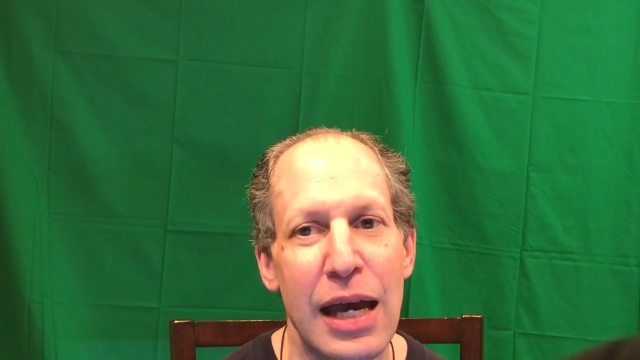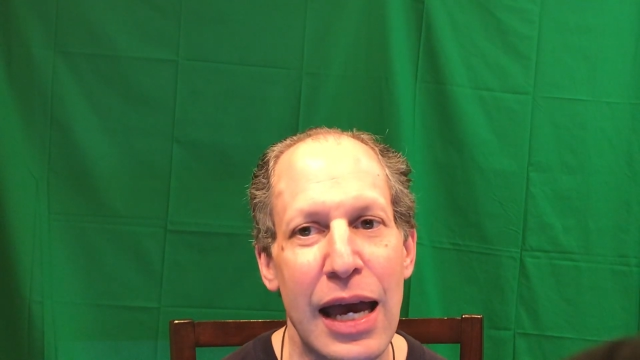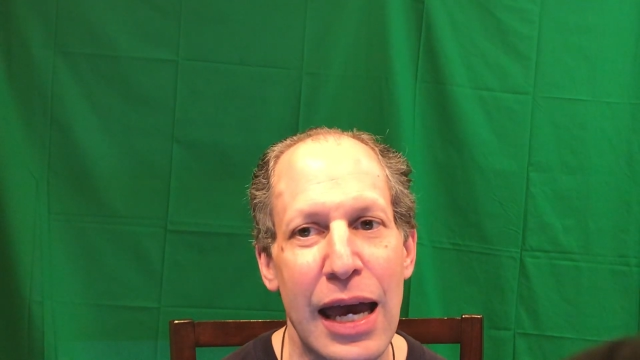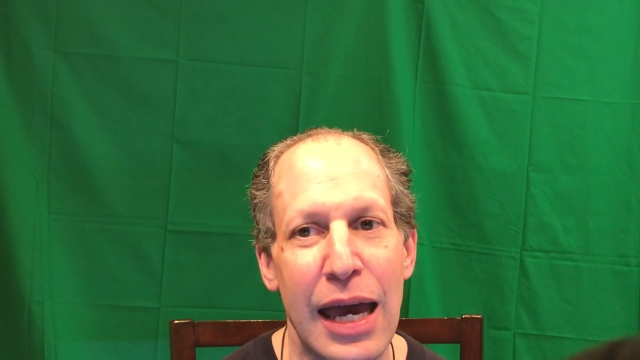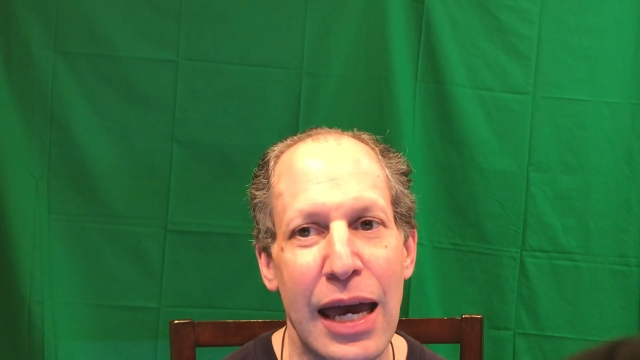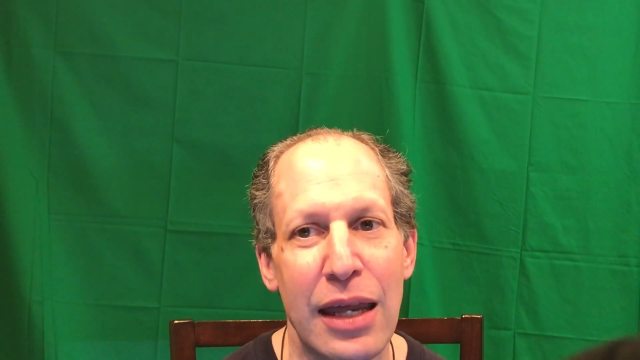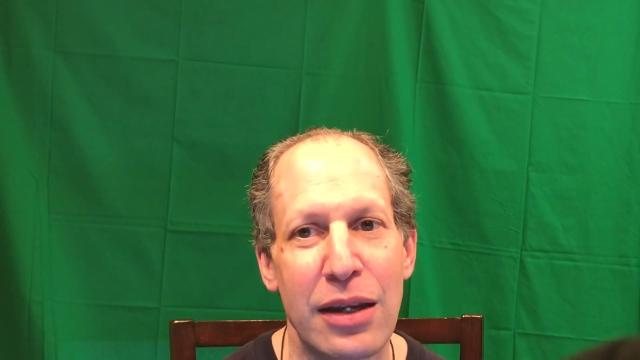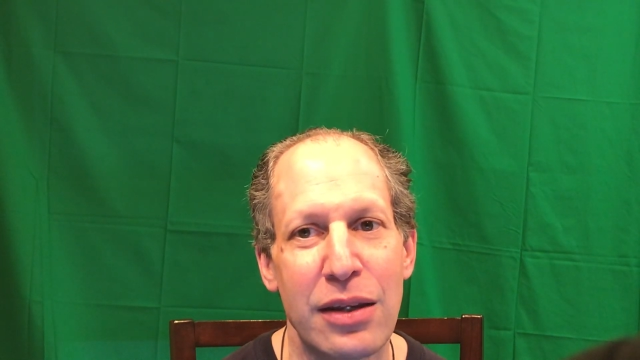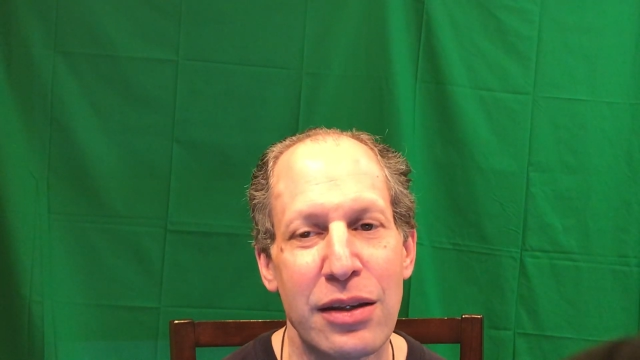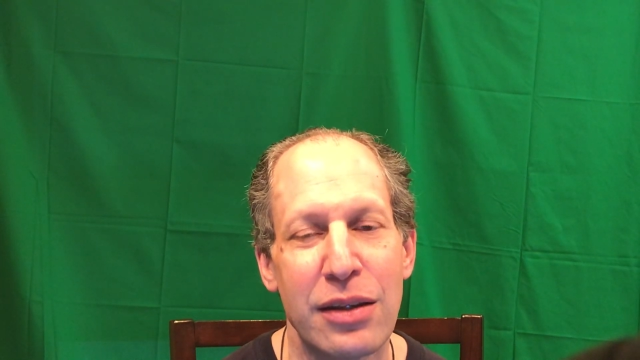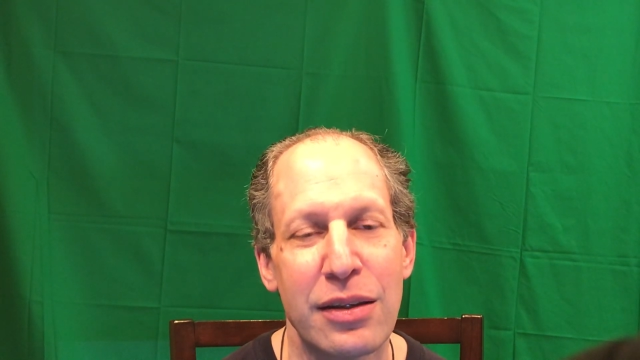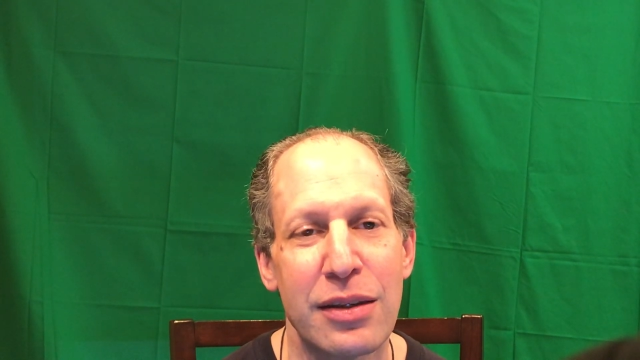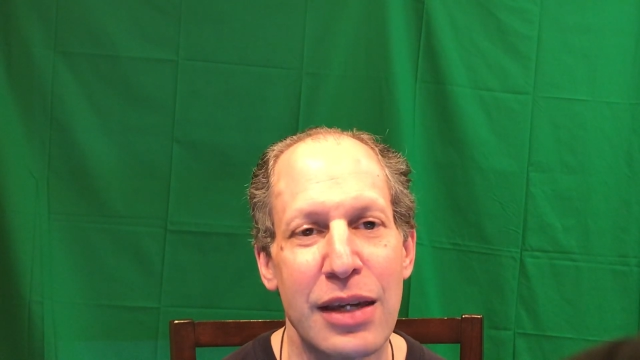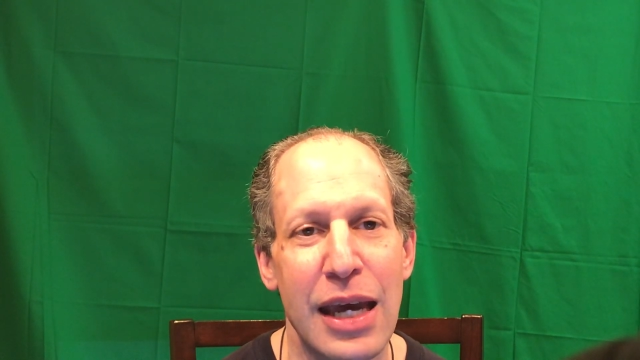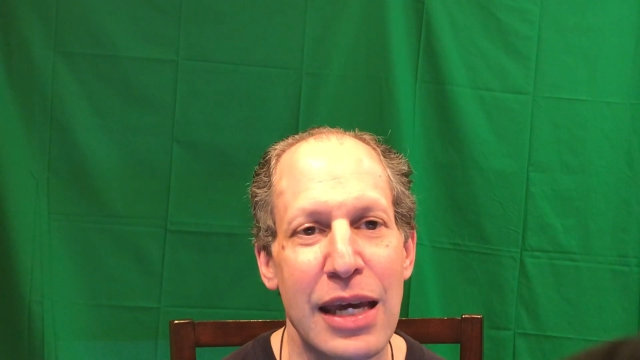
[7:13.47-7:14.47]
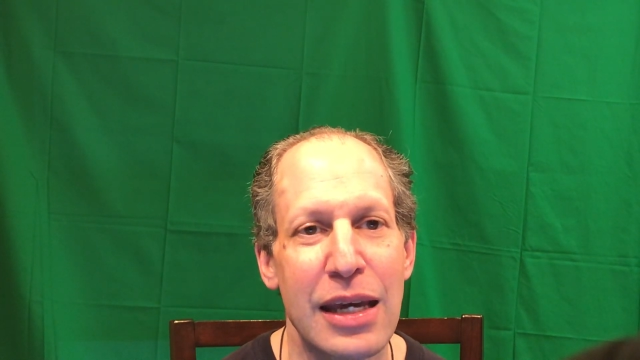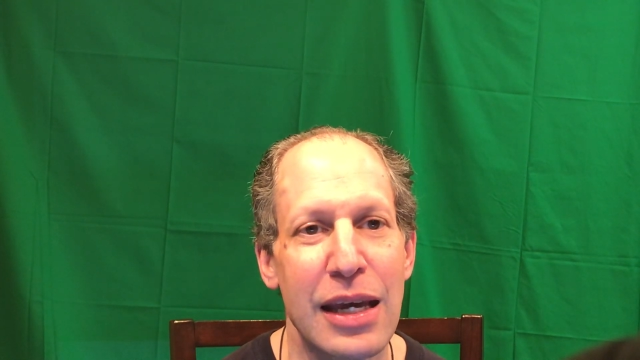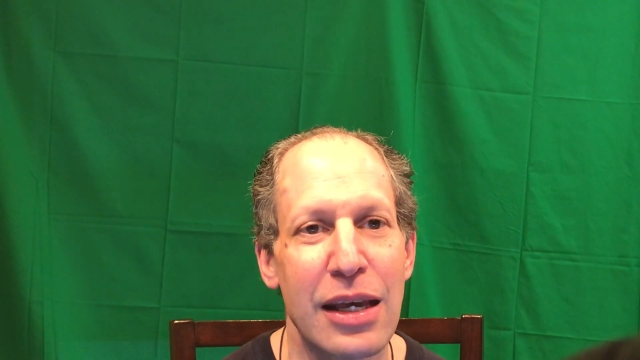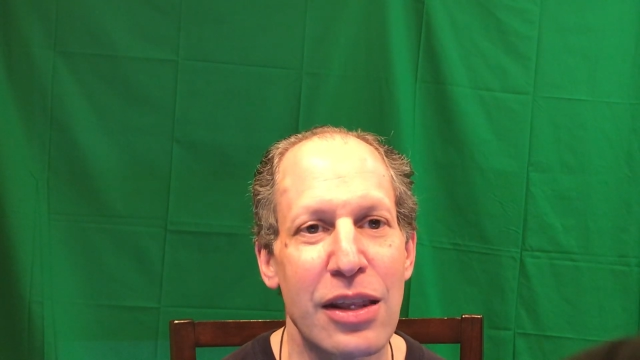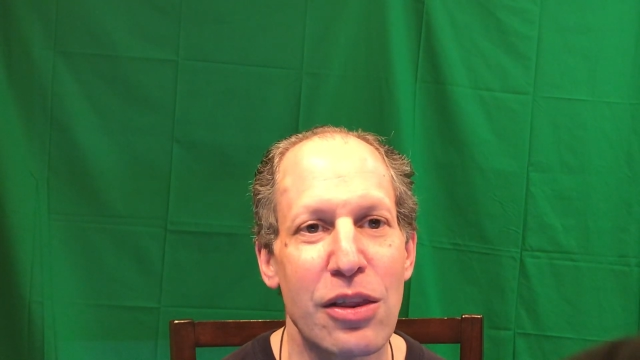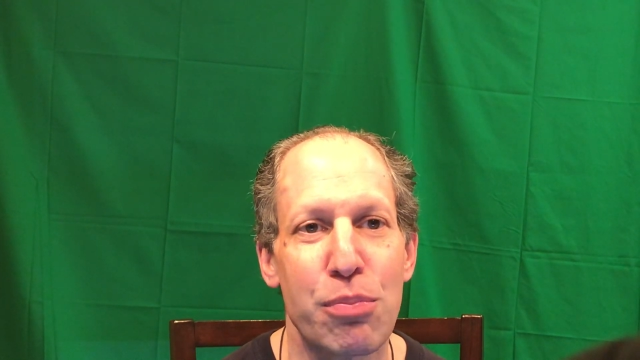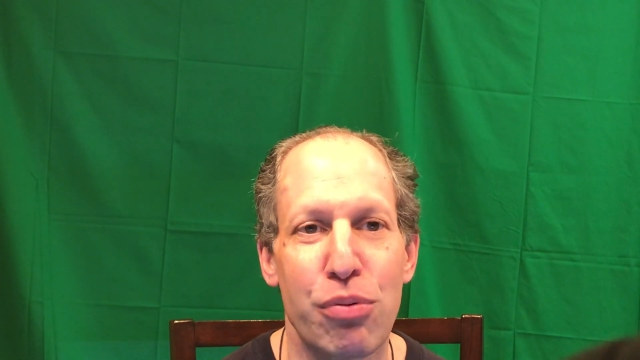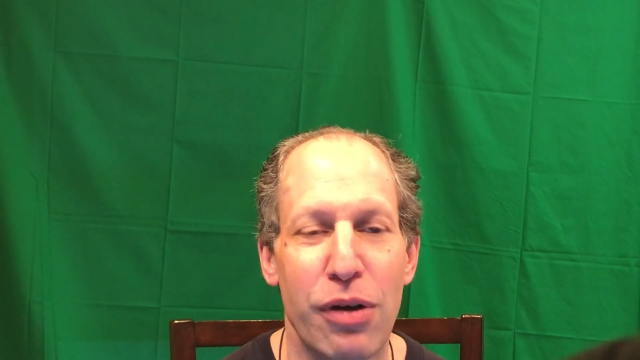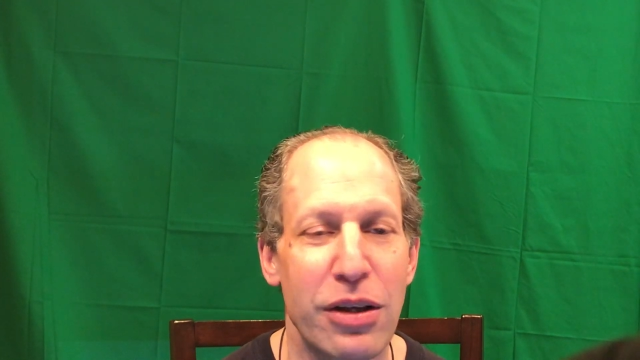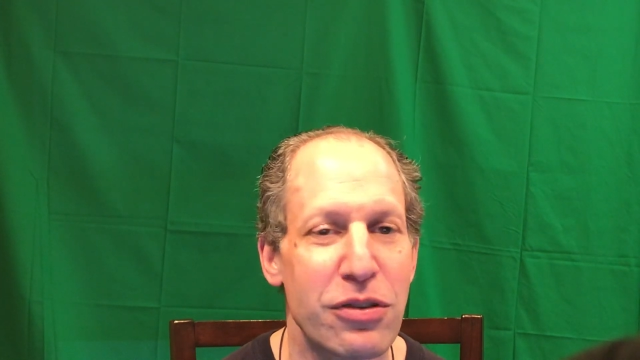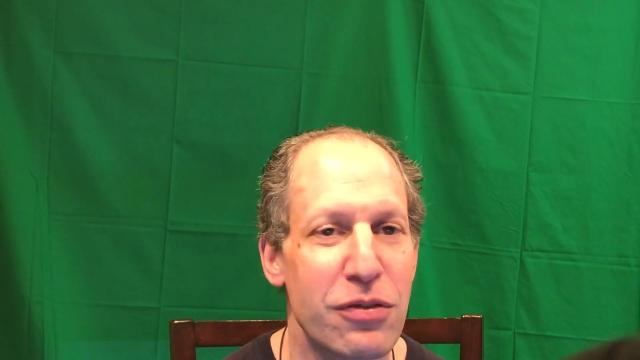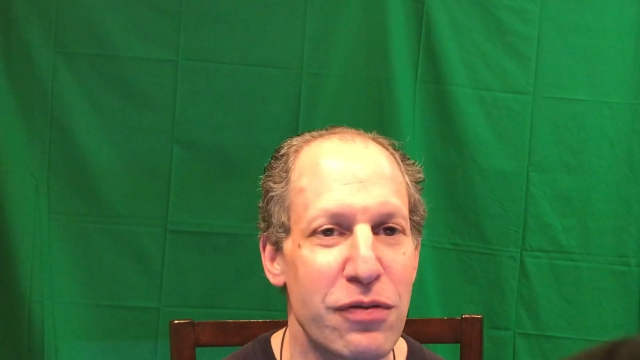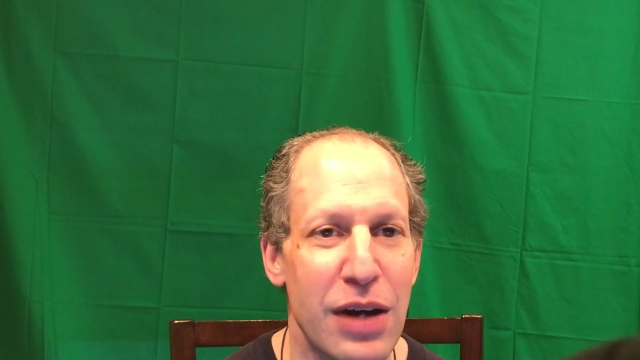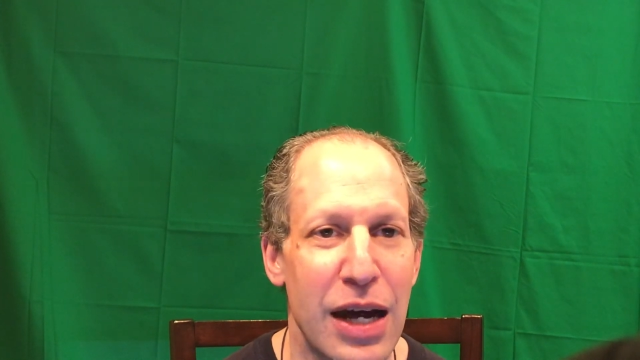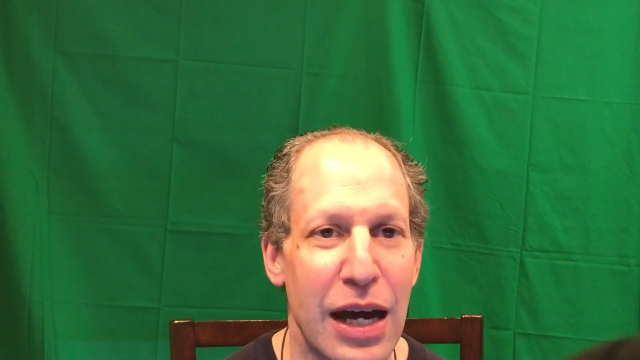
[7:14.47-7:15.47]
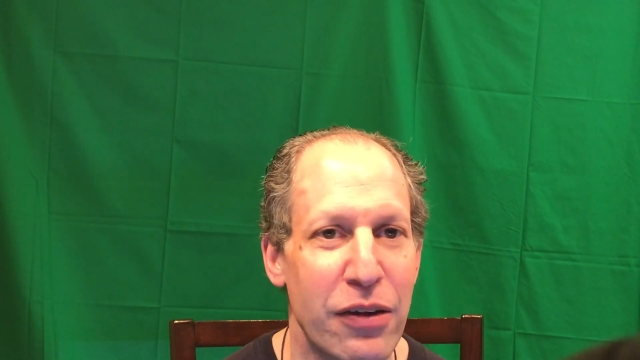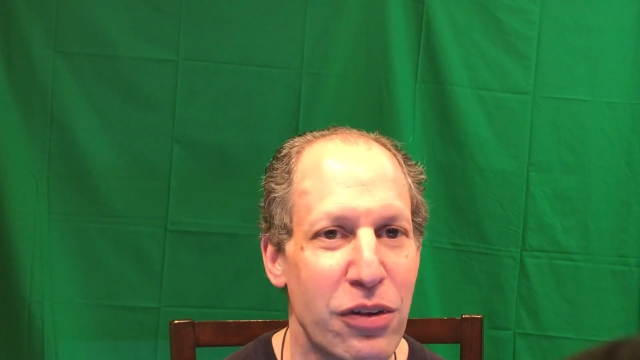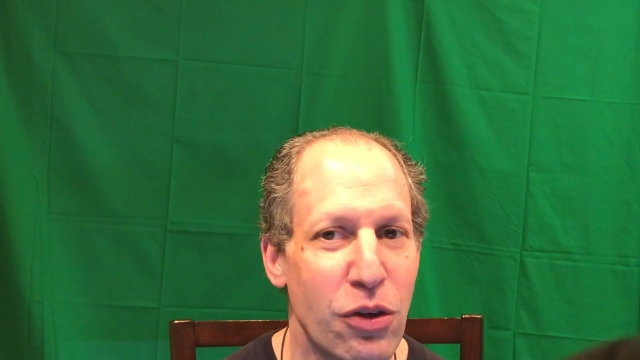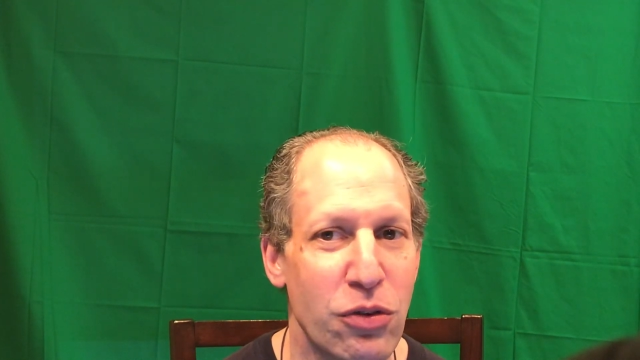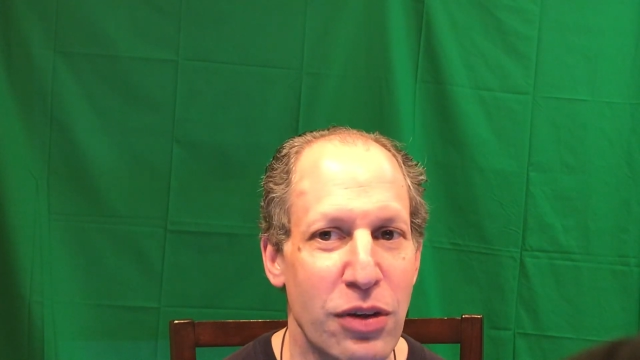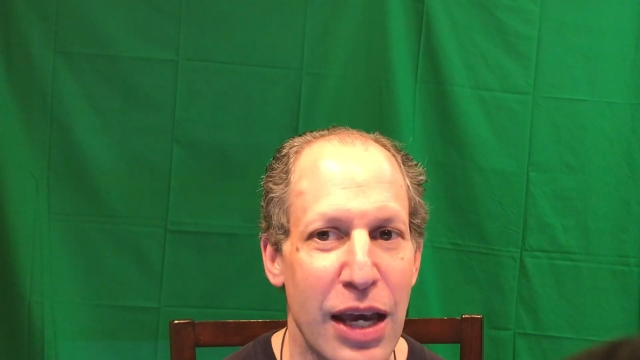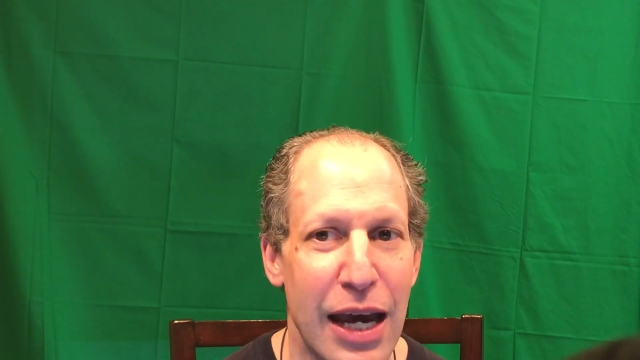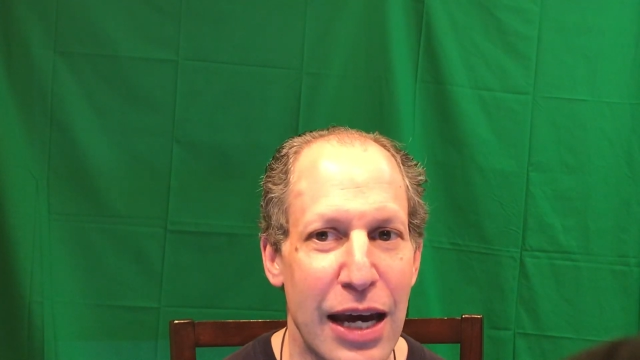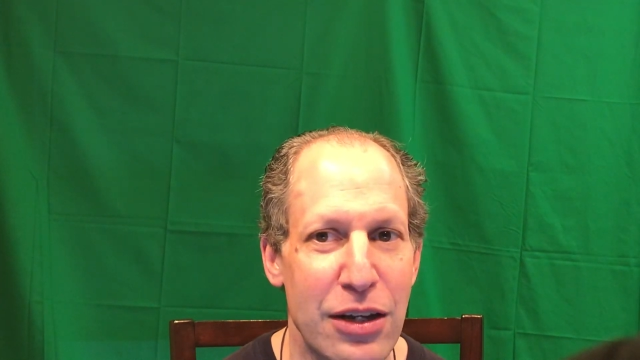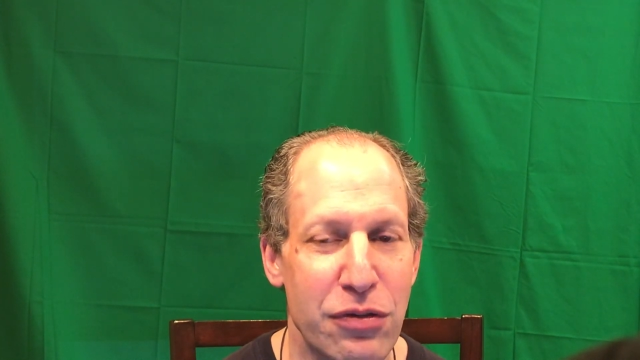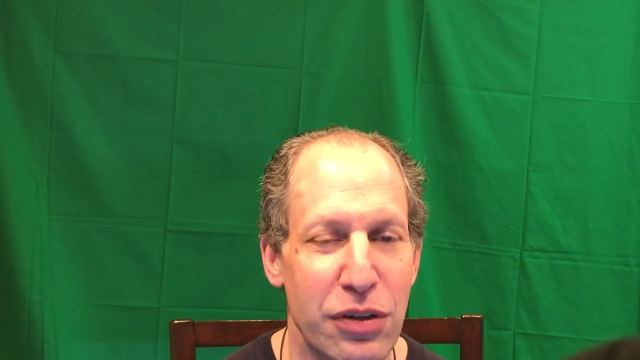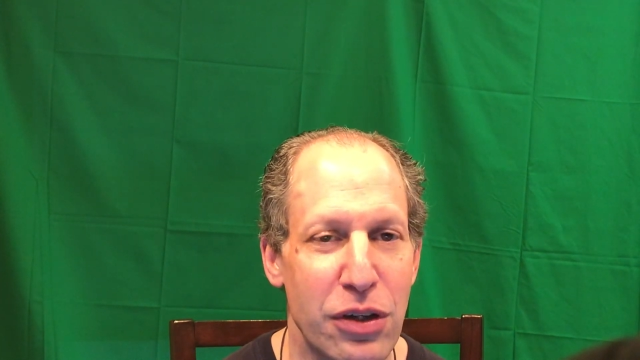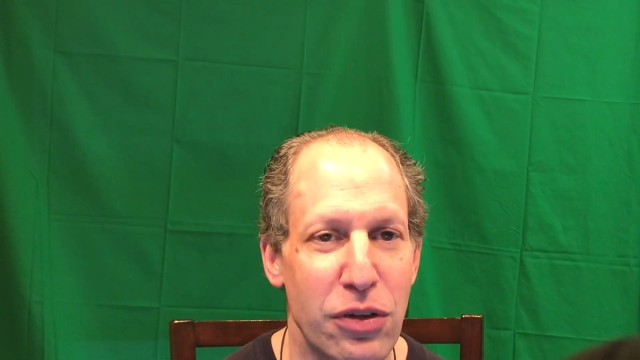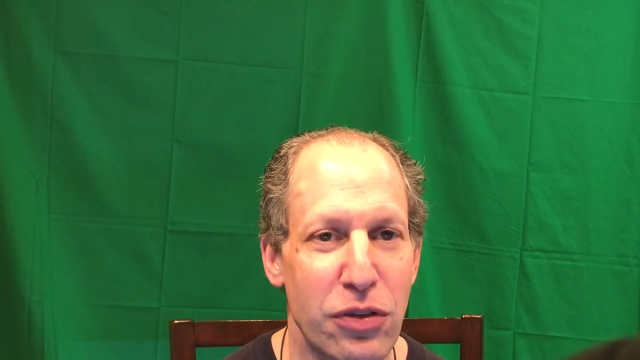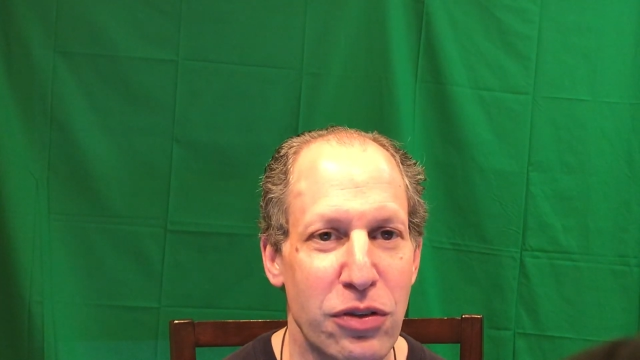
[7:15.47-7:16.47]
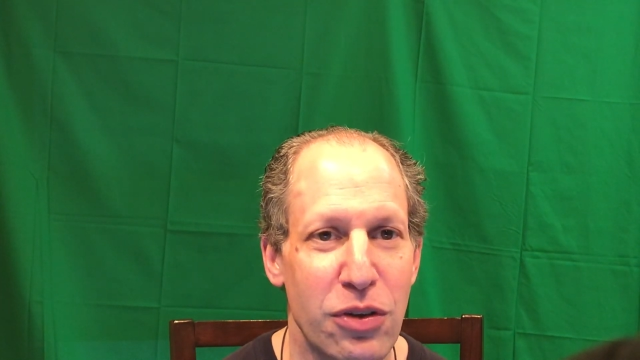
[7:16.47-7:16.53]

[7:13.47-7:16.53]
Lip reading: and taking the present value of those cash flows.